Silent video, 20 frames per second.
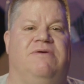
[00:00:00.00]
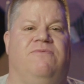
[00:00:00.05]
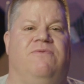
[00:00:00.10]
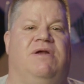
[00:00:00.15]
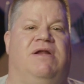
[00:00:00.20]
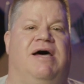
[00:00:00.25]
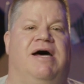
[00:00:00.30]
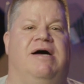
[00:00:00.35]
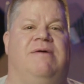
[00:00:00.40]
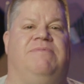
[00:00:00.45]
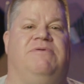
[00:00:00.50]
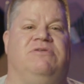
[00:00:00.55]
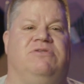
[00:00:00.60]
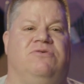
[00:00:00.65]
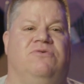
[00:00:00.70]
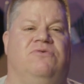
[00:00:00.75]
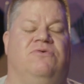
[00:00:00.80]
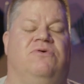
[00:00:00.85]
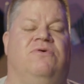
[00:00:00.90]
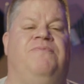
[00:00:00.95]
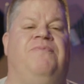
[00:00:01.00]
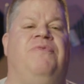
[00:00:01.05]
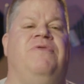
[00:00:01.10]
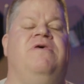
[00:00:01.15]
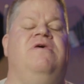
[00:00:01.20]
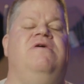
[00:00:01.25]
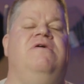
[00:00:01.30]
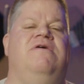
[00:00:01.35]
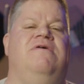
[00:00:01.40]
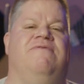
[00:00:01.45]
reliable tool
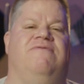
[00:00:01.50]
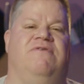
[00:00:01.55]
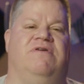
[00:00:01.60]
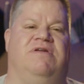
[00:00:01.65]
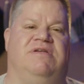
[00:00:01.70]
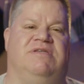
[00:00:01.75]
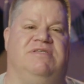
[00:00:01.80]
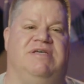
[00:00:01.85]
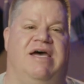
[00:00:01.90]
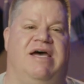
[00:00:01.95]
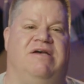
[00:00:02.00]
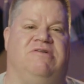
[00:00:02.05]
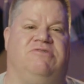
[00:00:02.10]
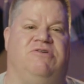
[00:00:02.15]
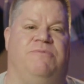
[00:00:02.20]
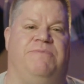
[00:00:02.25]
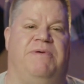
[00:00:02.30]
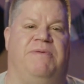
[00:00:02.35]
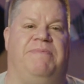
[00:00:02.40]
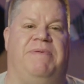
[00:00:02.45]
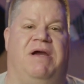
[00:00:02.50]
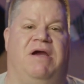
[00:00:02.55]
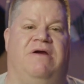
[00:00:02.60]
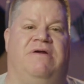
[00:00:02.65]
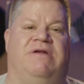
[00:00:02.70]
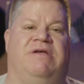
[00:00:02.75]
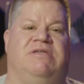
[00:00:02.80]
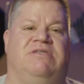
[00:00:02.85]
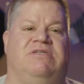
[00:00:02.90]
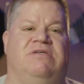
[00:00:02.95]
for disaster
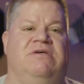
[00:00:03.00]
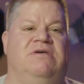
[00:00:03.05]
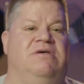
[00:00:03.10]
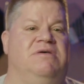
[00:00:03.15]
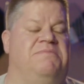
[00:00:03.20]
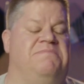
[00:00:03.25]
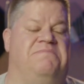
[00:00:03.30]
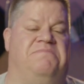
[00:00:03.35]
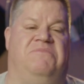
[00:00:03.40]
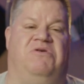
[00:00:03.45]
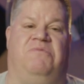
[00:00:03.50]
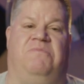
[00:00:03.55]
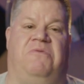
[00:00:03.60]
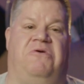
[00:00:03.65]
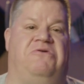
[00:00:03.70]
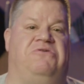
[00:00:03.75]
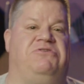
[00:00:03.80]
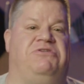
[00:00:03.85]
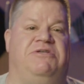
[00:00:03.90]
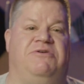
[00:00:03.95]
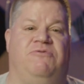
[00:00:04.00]
preparedness, emergency